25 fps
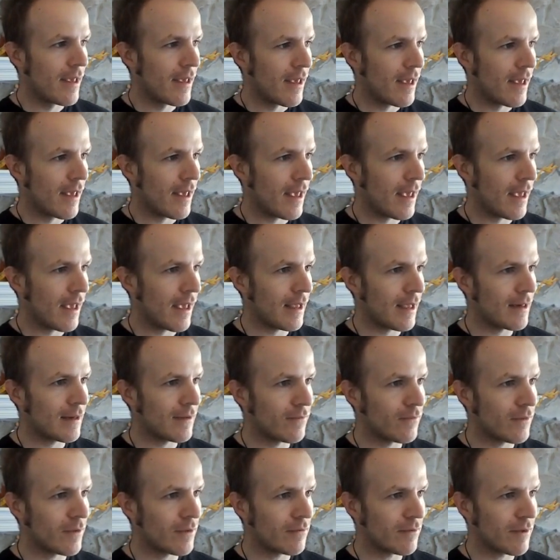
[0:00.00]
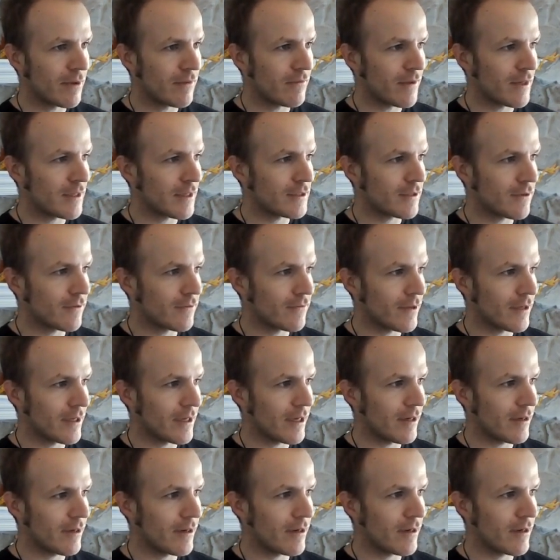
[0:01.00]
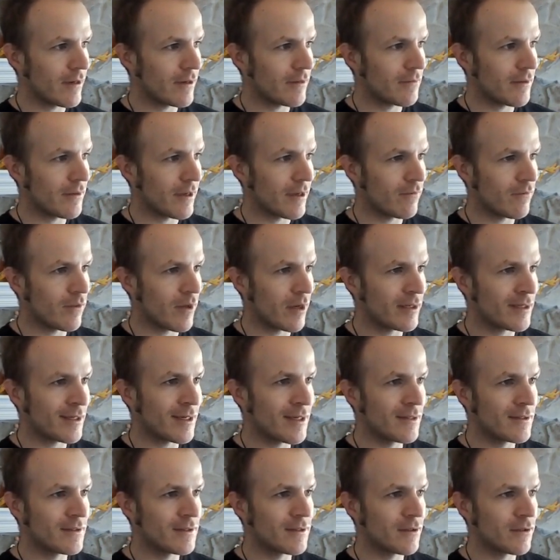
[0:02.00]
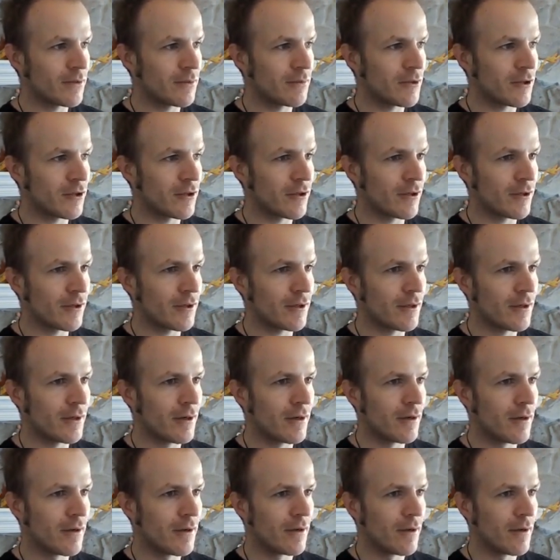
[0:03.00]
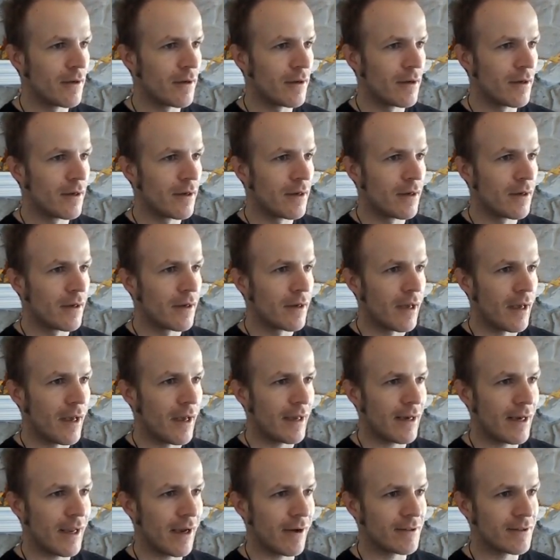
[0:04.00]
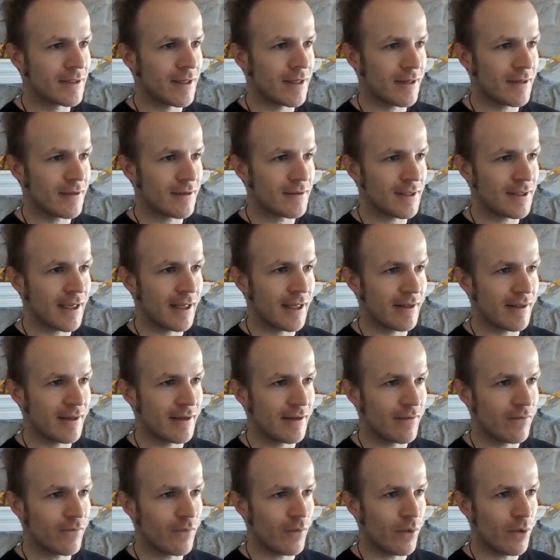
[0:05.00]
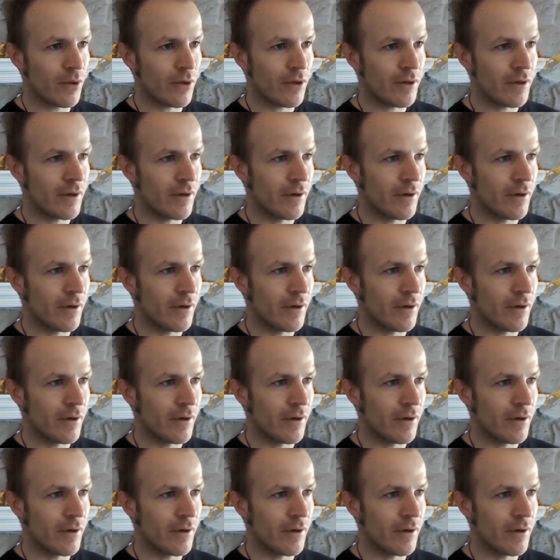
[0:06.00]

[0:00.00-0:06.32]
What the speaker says: And if we refresh over here, we have 1 consumer. And now it's auto-scaling to 4.